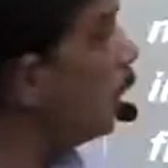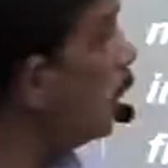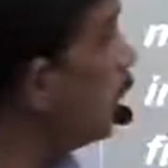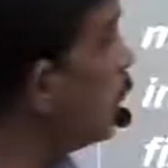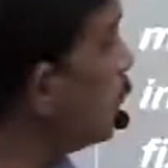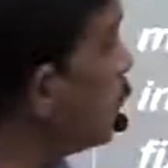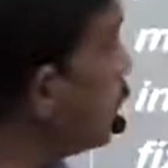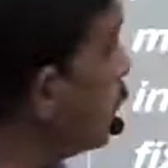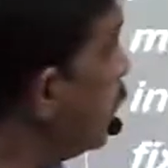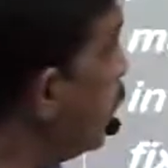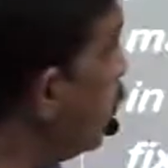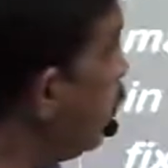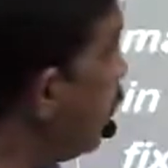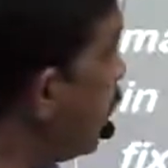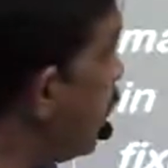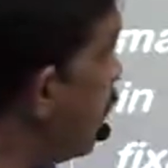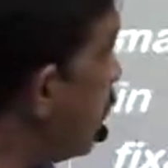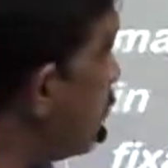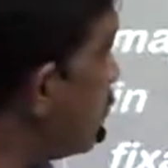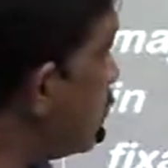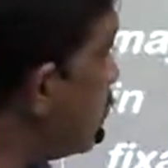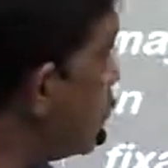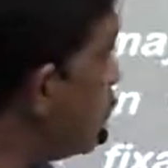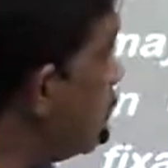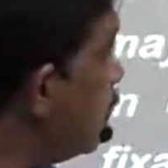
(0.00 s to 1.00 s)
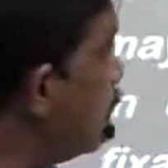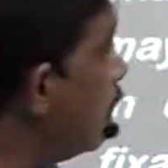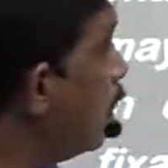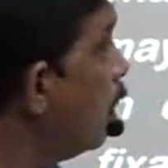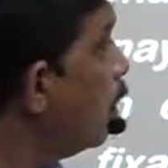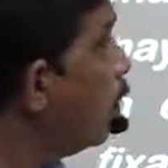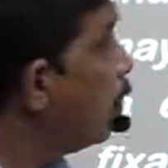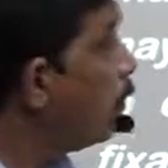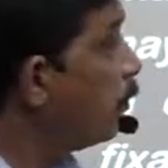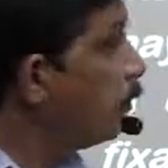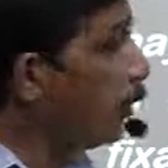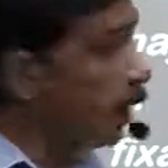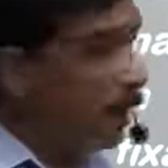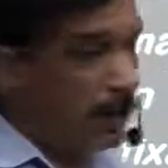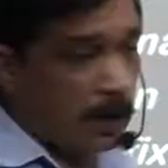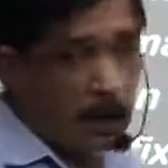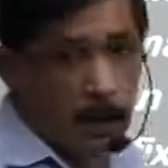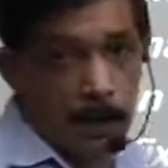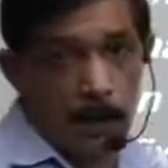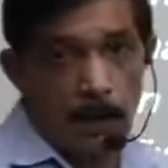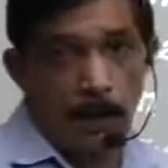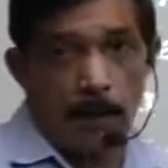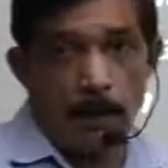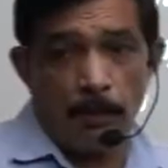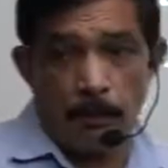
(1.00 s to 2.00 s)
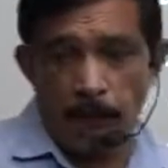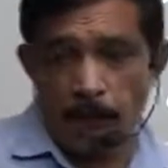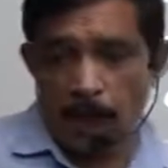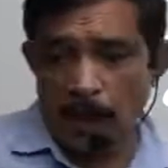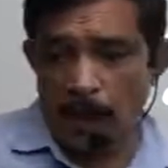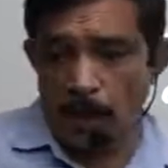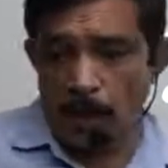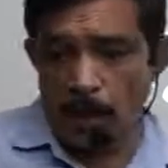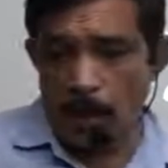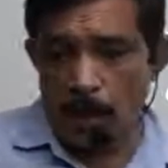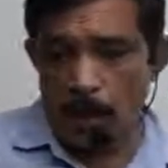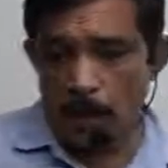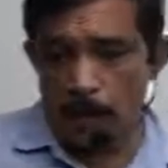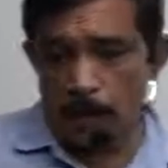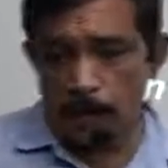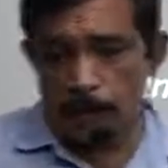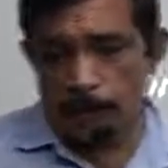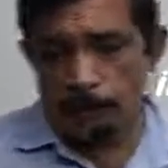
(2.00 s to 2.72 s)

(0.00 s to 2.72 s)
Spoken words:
the same as fixed, because